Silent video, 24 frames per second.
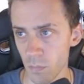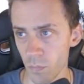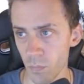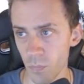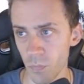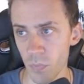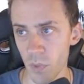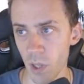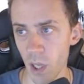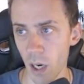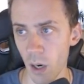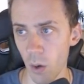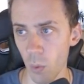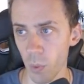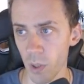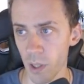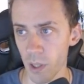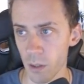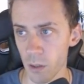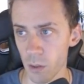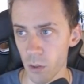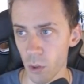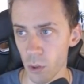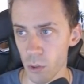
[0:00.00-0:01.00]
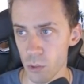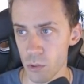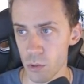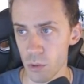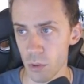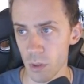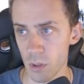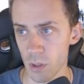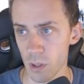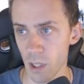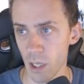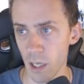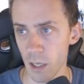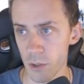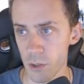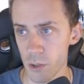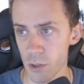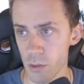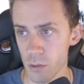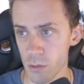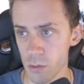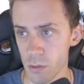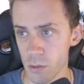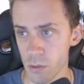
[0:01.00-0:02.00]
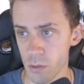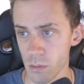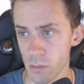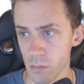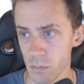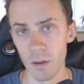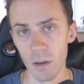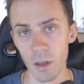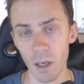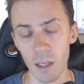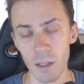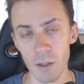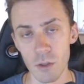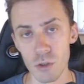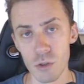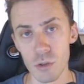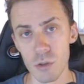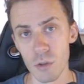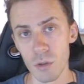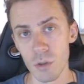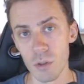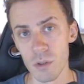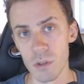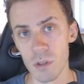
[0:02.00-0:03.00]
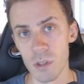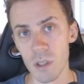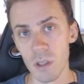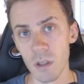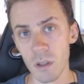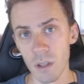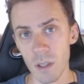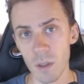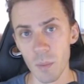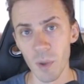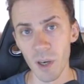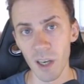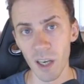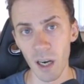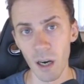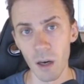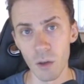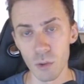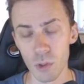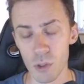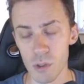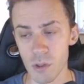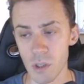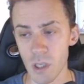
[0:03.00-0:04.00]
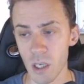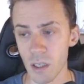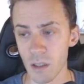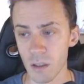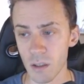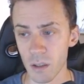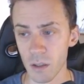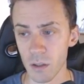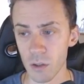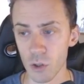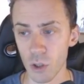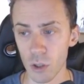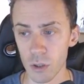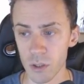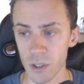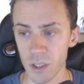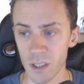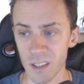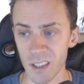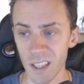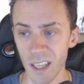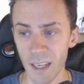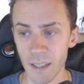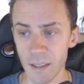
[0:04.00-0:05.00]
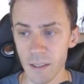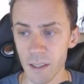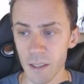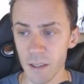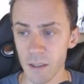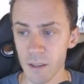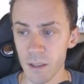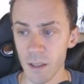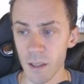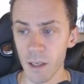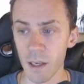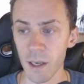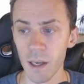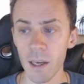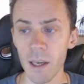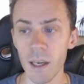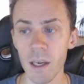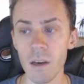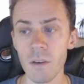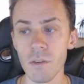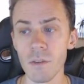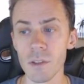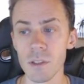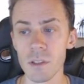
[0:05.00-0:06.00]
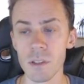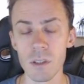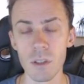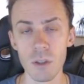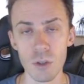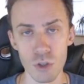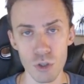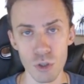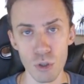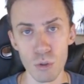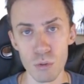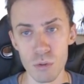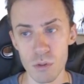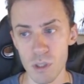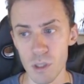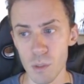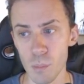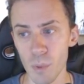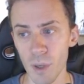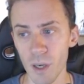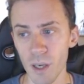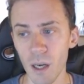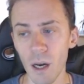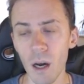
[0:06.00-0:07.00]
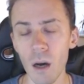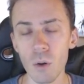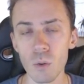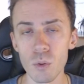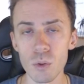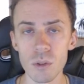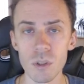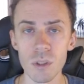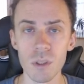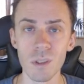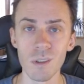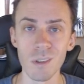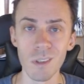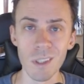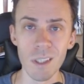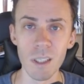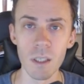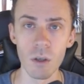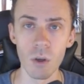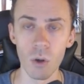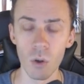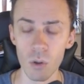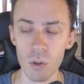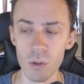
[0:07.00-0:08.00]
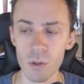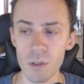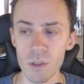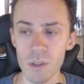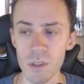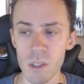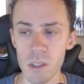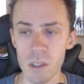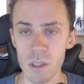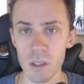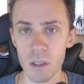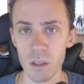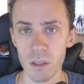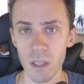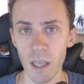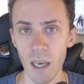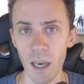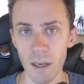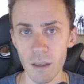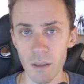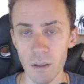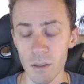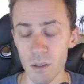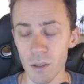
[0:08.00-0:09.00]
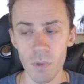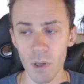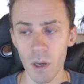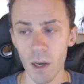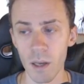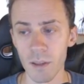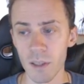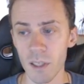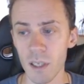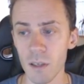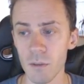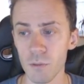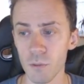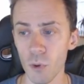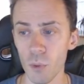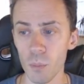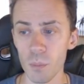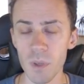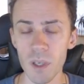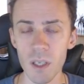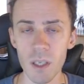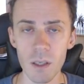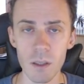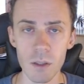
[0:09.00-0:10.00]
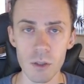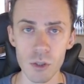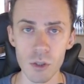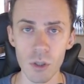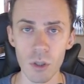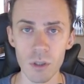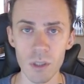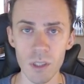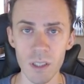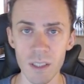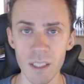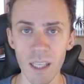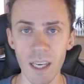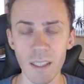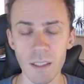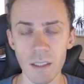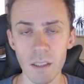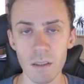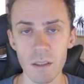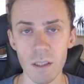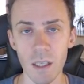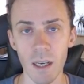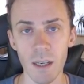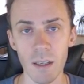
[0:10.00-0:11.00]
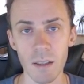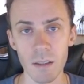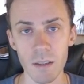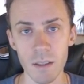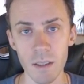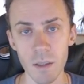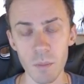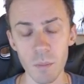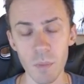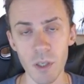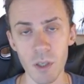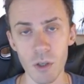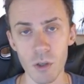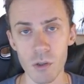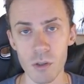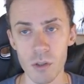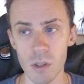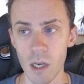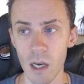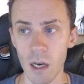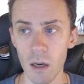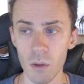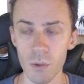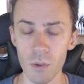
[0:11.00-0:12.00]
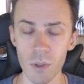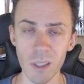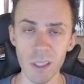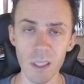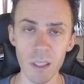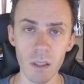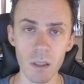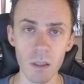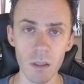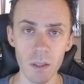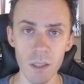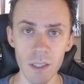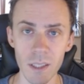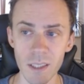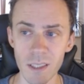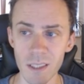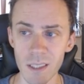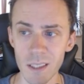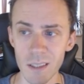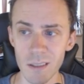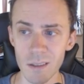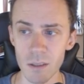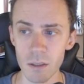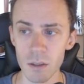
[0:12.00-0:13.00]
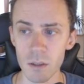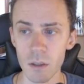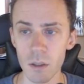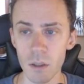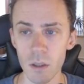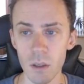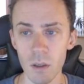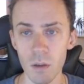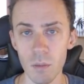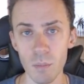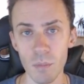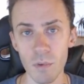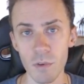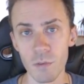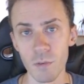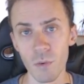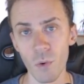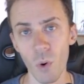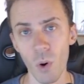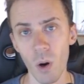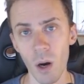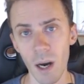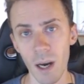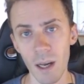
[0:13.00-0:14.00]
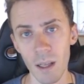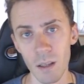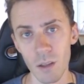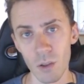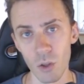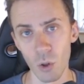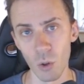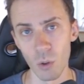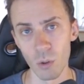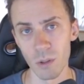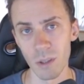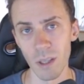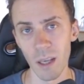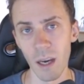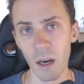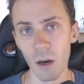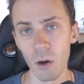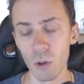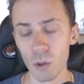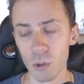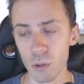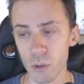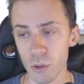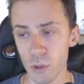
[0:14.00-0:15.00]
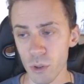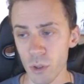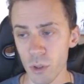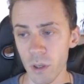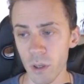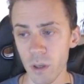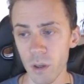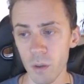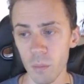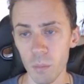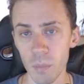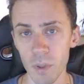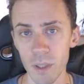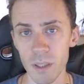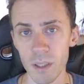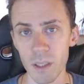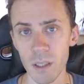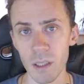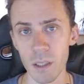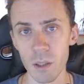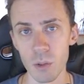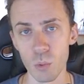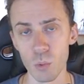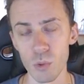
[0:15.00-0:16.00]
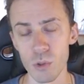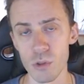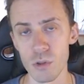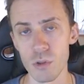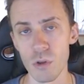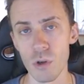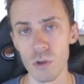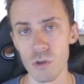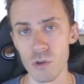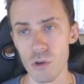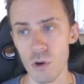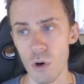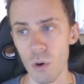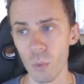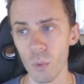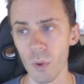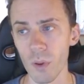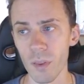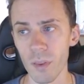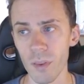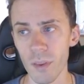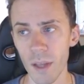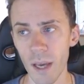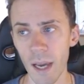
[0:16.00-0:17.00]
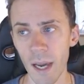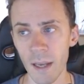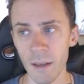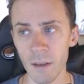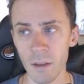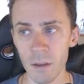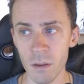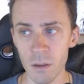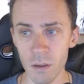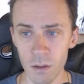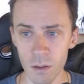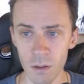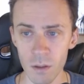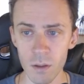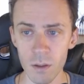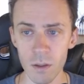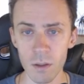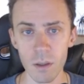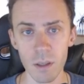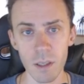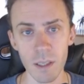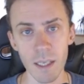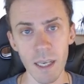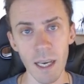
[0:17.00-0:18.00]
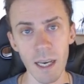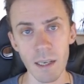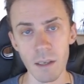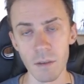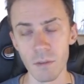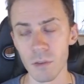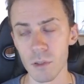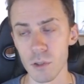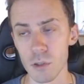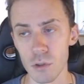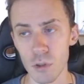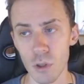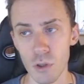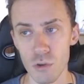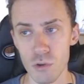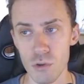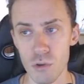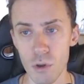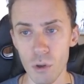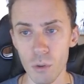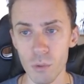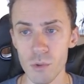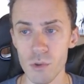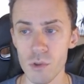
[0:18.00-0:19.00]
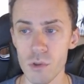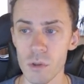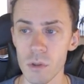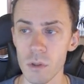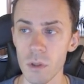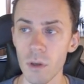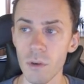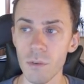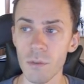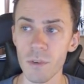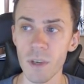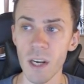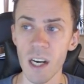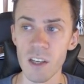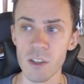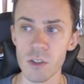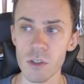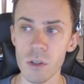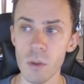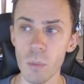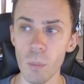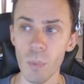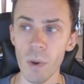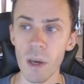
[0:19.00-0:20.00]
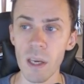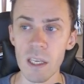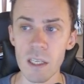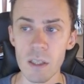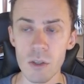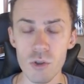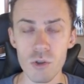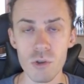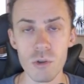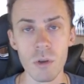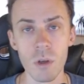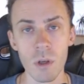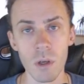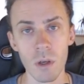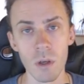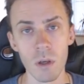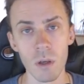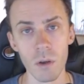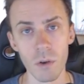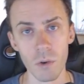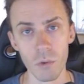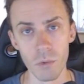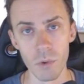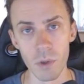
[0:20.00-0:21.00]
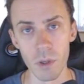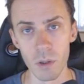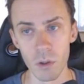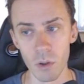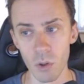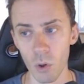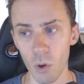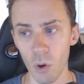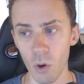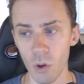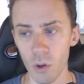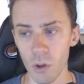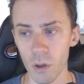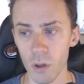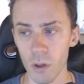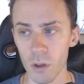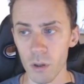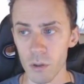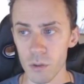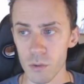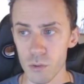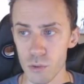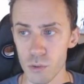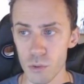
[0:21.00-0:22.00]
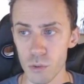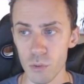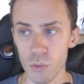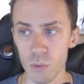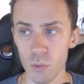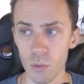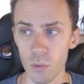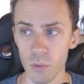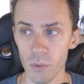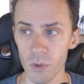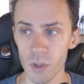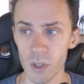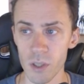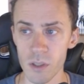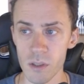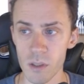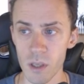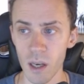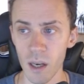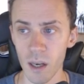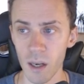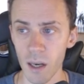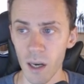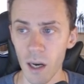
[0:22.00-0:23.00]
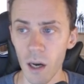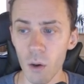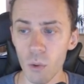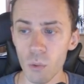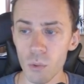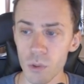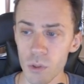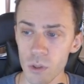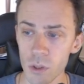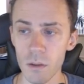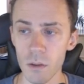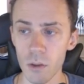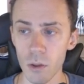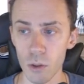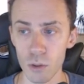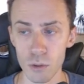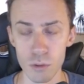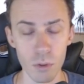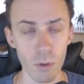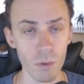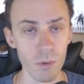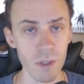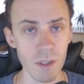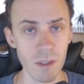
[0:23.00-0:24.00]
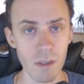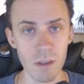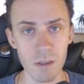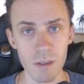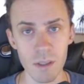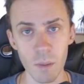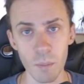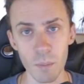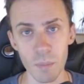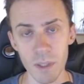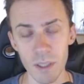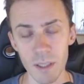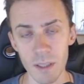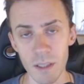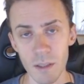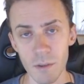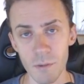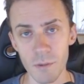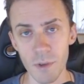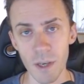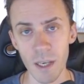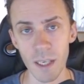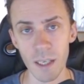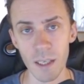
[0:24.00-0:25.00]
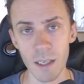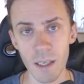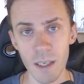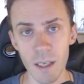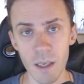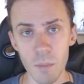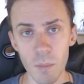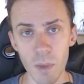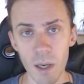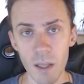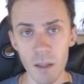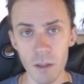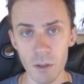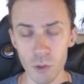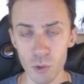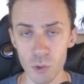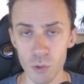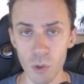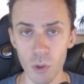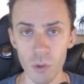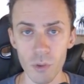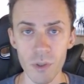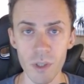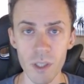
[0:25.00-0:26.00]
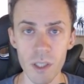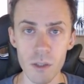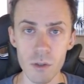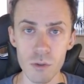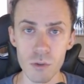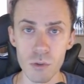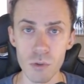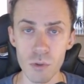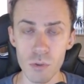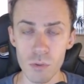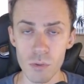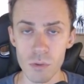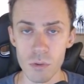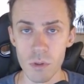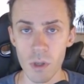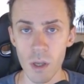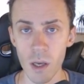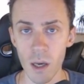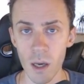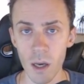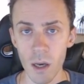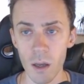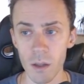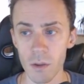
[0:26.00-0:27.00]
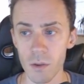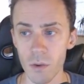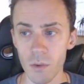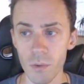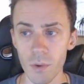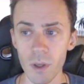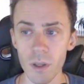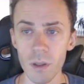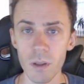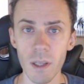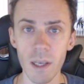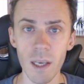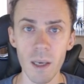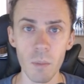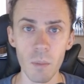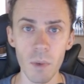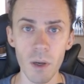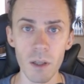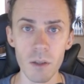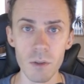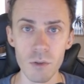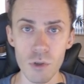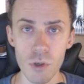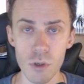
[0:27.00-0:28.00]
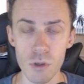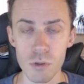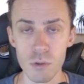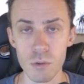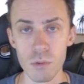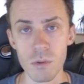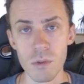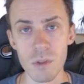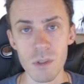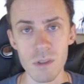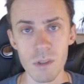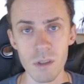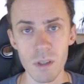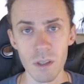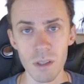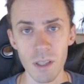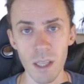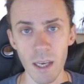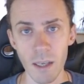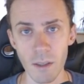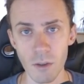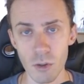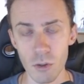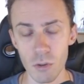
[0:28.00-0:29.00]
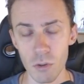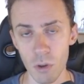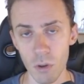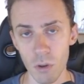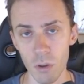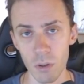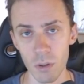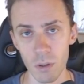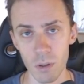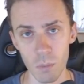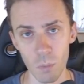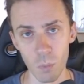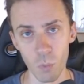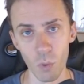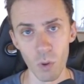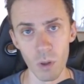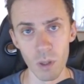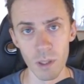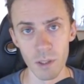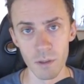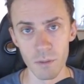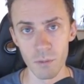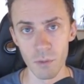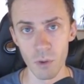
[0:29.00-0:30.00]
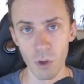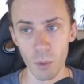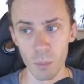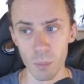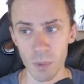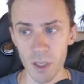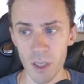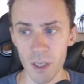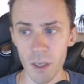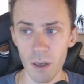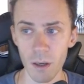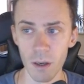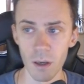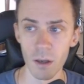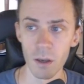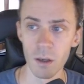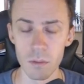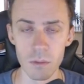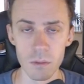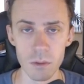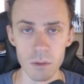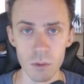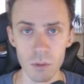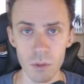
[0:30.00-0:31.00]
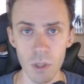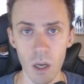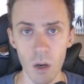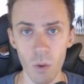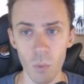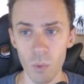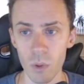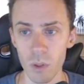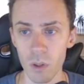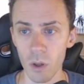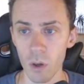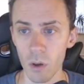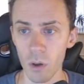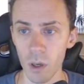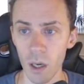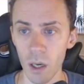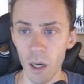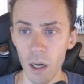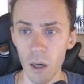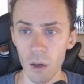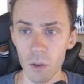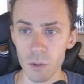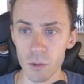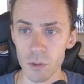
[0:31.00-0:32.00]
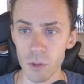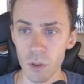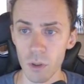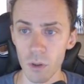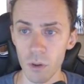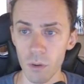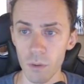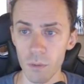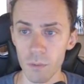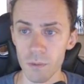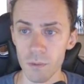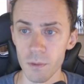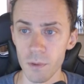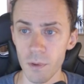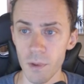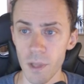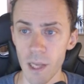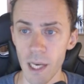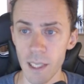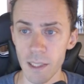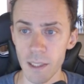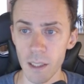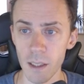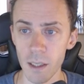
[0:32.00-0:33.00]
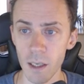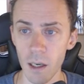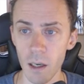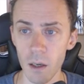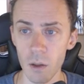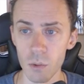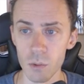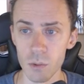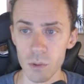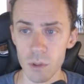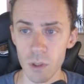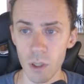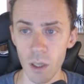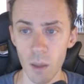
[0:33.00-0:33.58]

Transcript: Now we can go to connections. And as you can see, Leap account is currently not connected. If it still shows Leap account, click on the disconnect. I think for me, it's not connected currently because I already clicked it before I logged out, but it was not showing then. Again, if it's not showing, just refresh the page, relog to this account. Also, this is completely fake email. You don't need to use the real email just to disconnect your Leap wallet from here. So now we log out of that account.